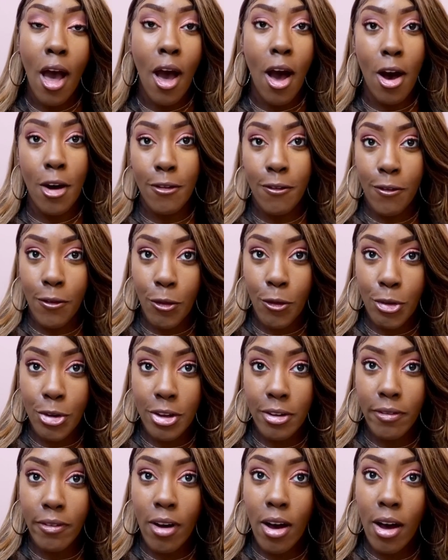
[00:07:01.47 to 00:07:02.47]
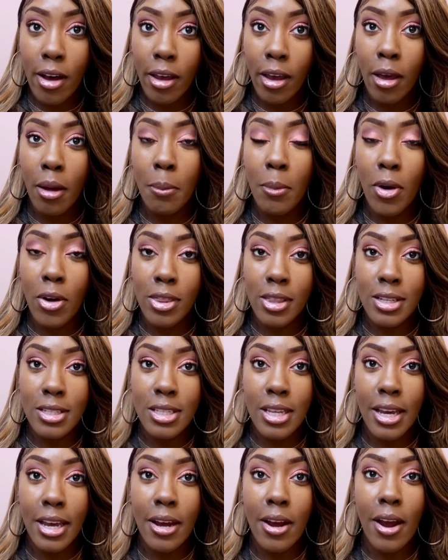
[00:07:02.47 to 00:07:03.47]
a 40 volume on this
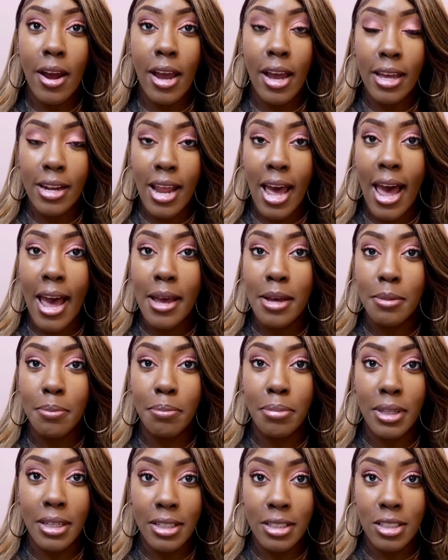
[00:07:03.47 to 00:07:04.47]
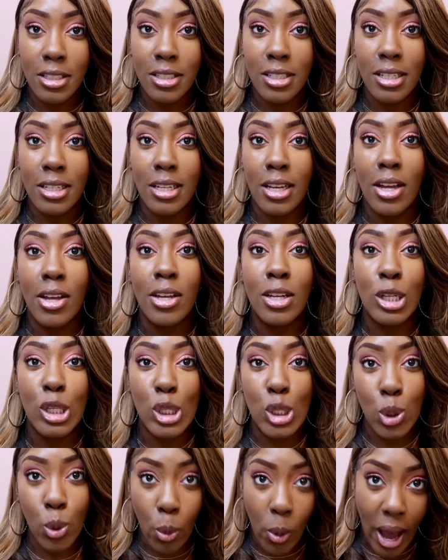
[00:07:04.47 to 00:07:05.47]
hair, and I bleached it
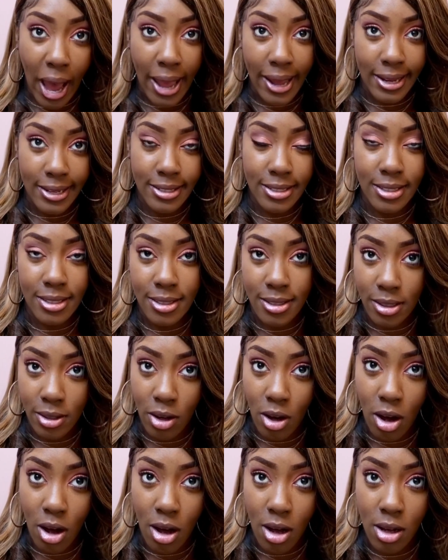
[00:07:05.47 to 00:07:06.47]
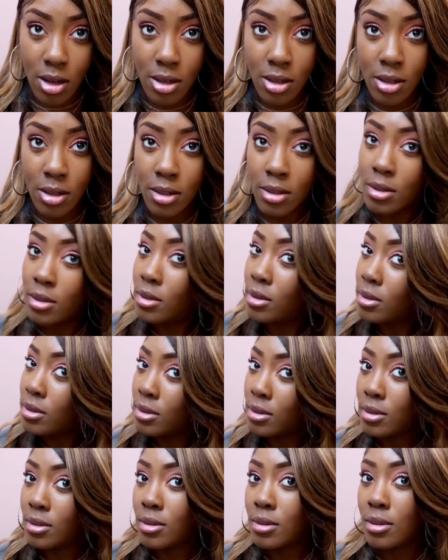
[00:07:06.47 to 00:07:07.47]
twice, y'all.
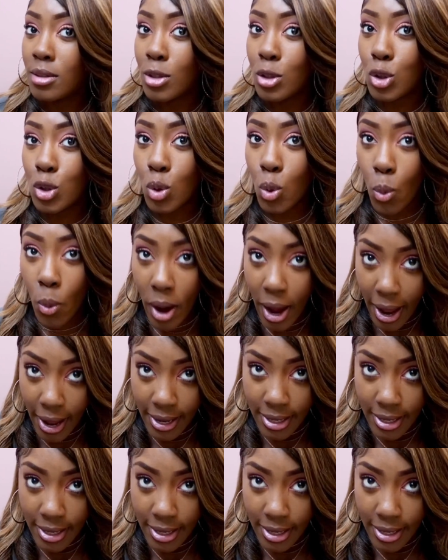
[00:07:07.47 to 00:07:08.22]
Twice.